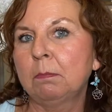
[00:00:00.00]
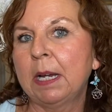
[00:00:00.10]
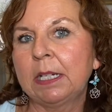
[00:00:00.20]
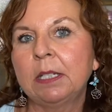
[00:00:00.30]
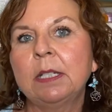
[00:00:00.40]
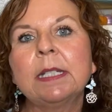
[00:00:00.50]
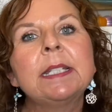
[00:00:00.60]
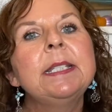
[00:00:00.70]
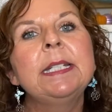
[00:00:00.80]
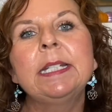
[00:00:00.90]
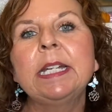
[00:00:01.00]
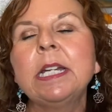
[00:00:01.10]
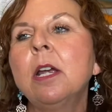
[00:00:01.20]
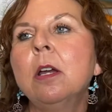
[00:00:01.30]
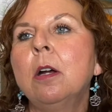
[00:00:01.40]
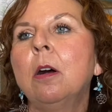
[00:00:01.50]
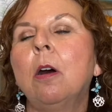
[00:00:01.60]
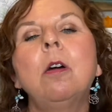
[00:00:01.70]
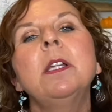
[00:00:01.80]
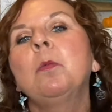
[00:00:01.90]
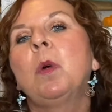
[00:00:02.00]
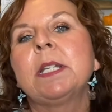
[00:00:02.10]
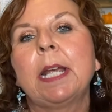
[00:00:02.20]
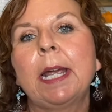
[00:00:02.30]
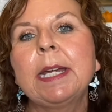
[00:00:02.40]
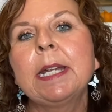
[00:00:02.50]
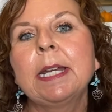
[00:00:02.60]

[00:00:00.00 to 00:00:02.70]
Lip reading: back into the city, all in one day.